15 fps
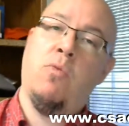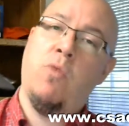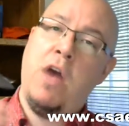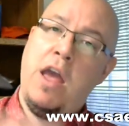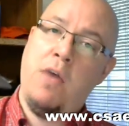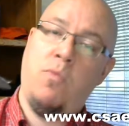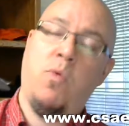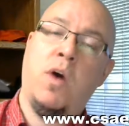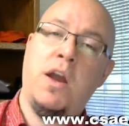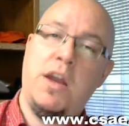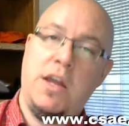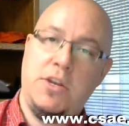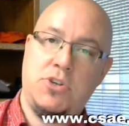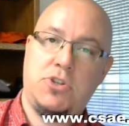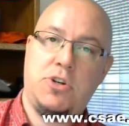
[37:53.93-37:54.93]
and what
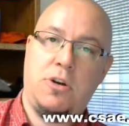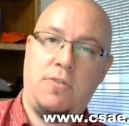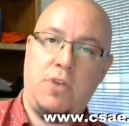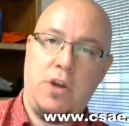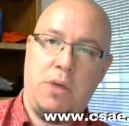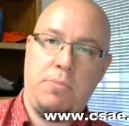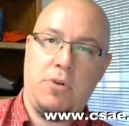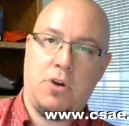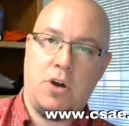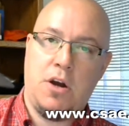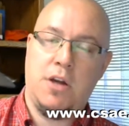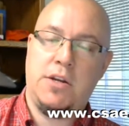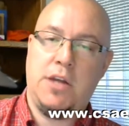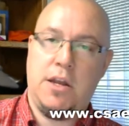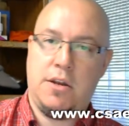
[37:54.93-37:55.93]
is serving up your
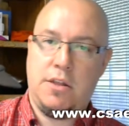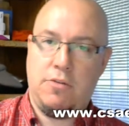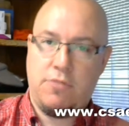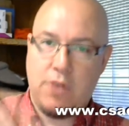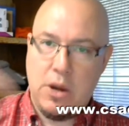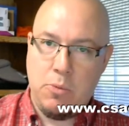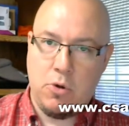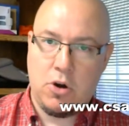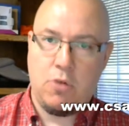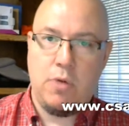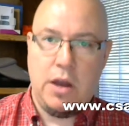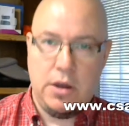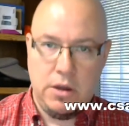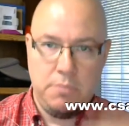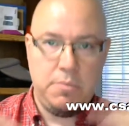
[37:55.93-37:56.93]
content, the framework
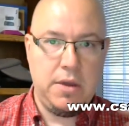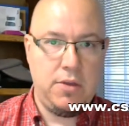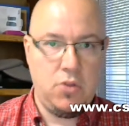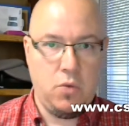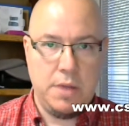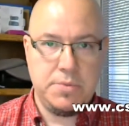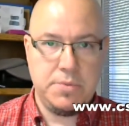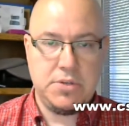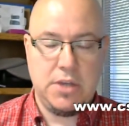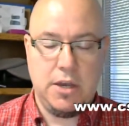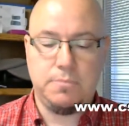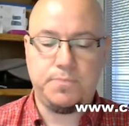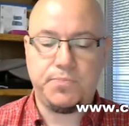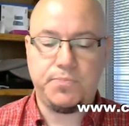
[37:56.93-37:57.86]
around it being the website,